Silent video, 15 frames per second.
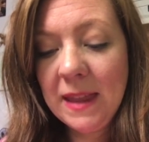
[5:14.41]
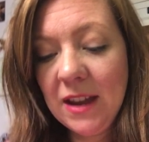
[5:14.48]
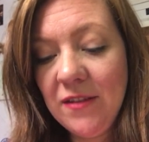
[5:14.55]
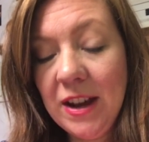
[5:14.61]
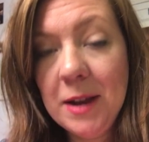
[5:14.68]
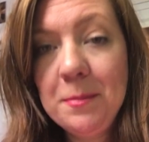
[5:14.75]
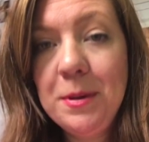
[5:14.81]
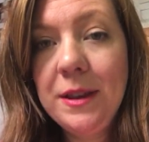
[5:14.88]
if
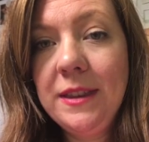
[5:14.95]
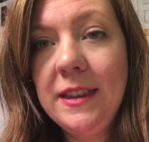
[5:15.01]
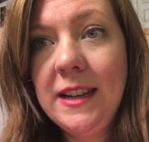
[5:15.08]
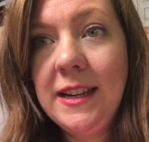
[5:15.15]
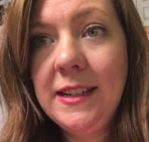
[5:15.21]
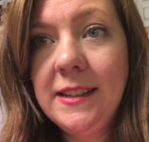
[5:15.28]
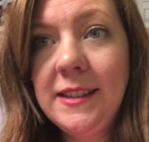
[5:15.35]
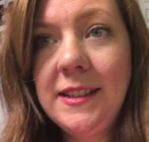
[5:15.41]
I can put
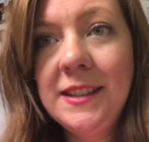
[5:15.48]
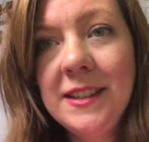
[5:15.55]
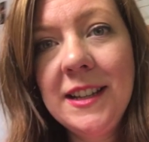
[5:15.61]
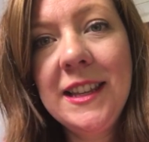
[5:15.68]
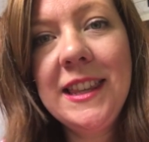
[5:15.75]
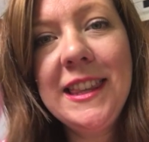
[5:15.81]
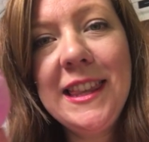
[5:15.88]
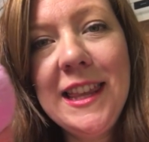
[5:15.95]
these
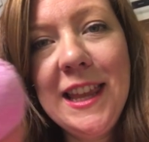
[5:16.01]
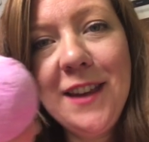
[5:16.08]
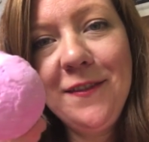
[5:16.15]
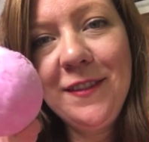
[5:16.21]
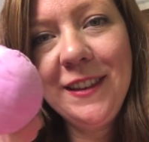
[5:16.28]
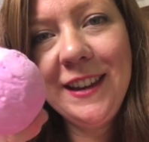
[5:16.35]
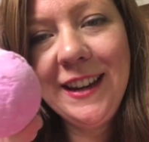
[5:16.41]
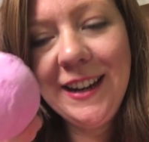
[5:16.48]

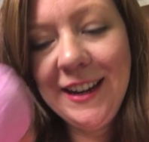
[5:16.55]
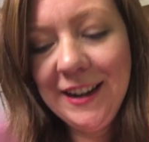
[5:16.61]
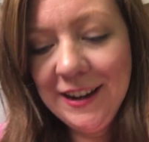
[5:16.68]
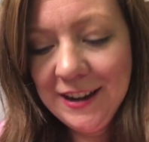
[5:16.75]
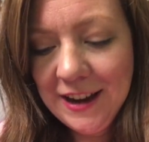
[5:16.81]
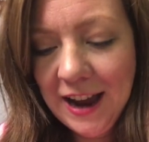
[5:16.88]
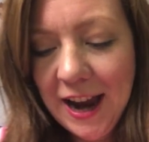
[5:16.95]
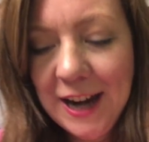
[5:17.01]
lovely
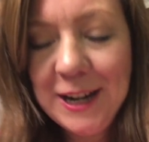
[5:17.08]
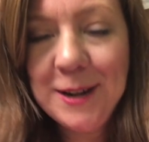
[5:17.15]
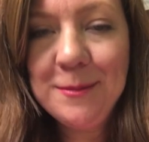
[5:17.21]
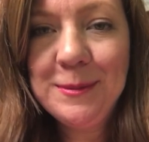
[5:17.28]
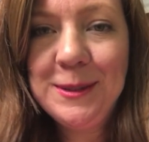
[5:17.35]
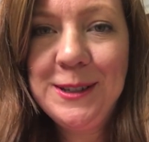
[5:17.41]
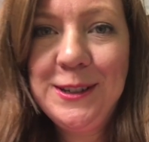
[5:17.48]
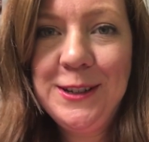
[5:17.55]

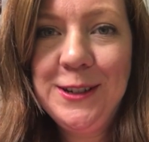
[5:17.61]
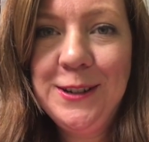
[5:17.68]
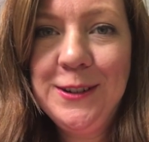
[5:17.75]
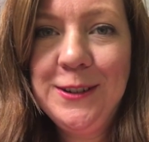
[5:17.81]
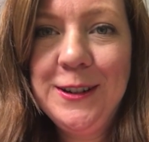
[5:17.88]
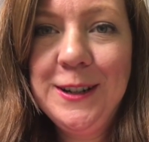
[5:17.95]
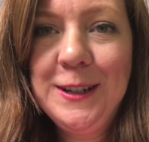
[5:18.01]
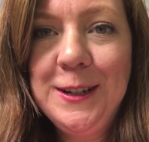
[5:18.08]
items to
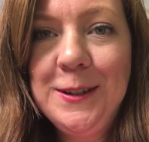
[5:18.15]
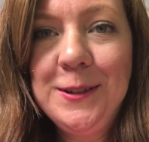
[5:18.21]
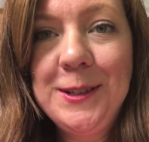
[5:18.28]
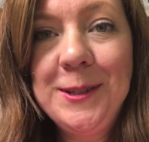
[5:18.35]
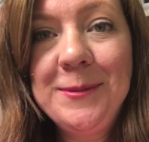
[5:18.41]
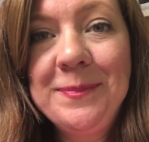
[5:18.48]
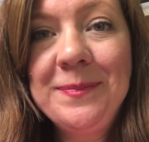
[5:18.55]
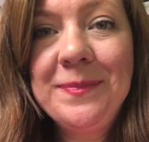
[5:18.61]
good
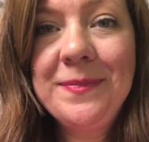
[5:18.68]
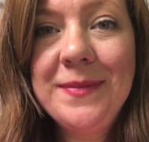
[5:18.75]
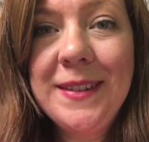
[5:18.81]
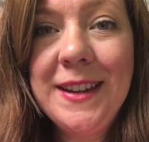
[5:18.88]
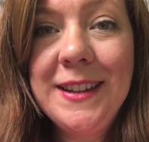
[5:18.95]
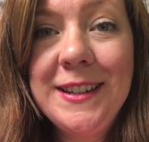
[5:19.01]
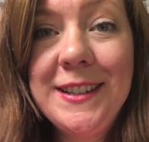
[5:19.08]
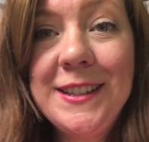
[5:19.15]
use.
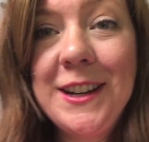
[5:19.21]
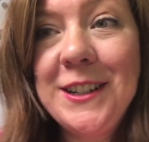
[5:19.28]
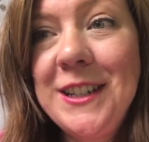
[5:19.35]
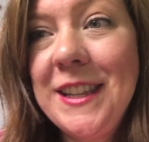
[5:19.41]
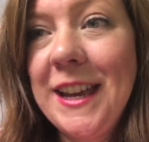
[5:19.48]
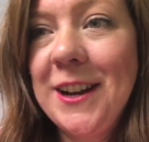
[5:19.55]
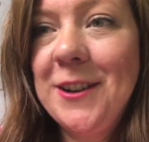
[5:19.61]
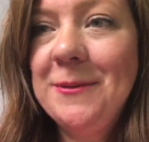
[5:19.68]
Talk to you later.